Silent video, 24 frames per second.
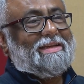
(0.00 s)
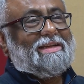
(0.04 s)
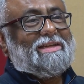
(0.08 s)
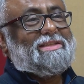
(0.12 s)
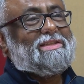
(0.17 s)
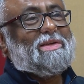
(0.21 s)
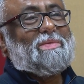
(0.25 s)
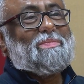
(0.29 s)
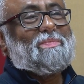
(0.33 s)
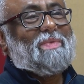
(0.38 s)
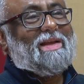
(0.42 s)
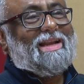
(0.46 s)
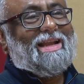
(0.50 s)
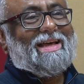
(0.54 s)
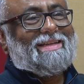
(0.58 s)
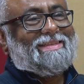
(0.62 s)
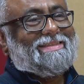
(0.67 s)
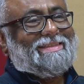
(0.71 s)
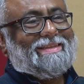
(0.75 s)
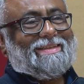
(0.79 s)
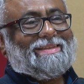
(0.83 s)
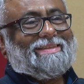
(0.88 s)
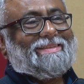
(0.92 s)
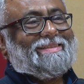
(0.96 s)
It's a simple
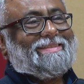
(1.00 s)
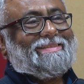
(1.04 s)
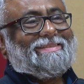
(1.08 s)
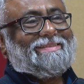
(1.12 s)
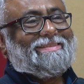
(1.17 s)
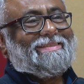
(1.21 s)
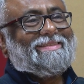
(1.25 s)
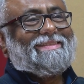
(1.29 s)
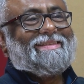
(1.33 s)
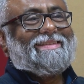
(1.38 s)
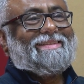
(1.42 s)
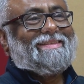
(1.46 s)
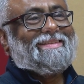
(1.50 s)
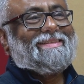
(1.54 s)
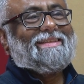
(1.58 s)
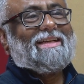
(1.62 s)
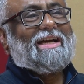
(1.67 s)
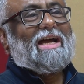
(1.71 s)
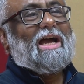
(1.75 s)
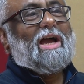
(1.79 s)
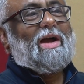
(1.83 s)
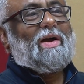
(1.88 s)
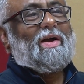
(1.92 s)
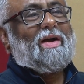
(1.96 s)
answer.
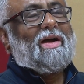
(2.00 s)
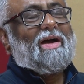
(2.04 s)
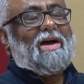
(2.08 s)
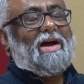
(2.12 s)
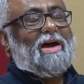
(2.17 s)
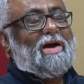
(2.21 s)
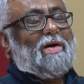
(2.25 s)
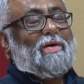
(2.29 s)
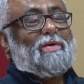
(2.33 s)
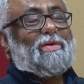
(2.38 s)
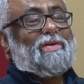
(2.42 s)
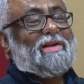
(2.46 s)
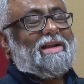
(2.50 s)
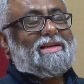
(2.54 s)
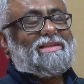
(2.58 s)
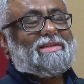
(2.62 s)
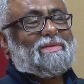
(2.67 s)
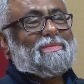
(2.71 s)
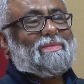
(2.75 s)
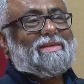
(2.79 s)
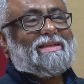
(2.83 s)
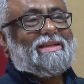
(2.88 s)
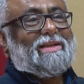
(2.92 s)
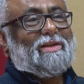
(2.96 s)
I want to write
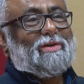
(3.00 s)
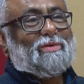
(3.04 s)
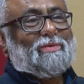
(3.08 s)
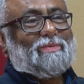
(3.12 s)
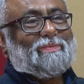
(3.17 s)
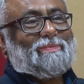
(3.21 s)
something new.